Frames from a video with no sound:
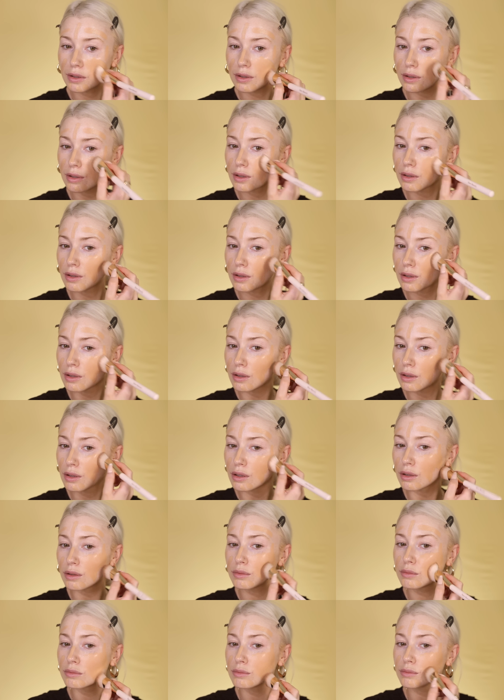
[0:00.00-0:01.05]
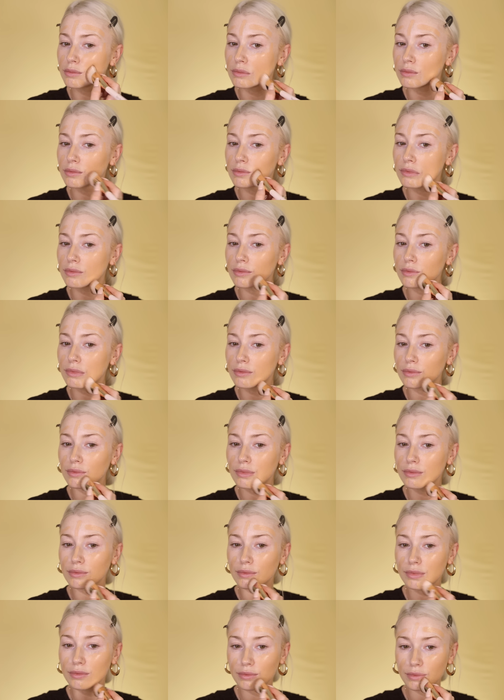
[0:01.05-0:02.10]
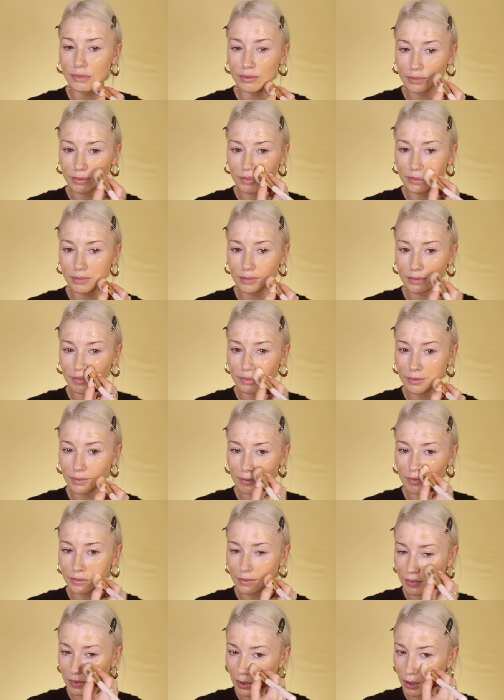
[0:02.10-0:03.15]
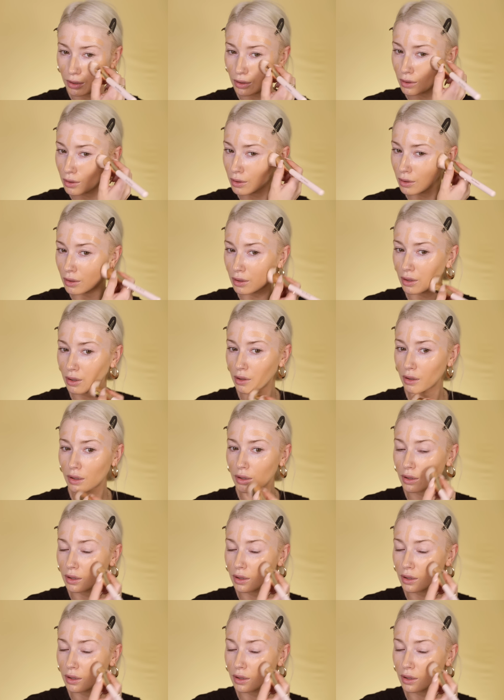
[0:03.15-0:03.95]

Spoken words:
Nothing is said.